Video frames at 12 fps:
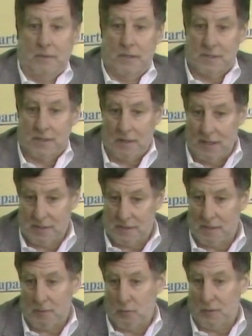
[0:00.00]
Is
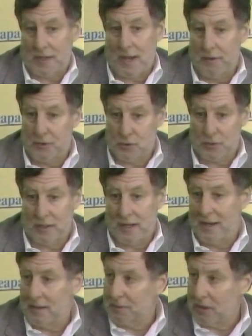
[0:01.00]
it something where the counties are going to
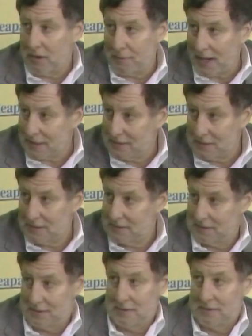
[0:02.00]
end up going back to
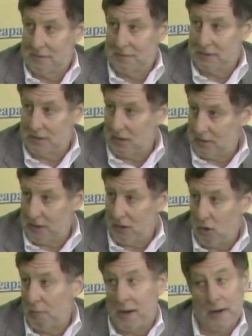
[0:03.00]

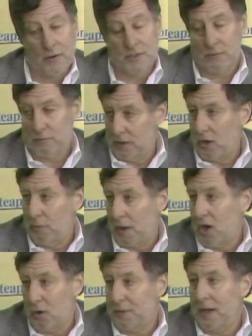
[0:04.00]
home buyers? I
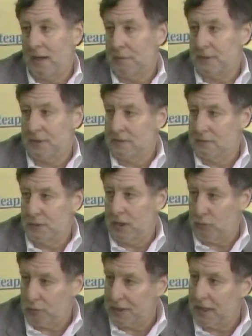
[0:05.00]
hope not, but we
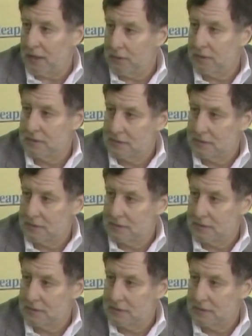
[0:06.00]
don't really know.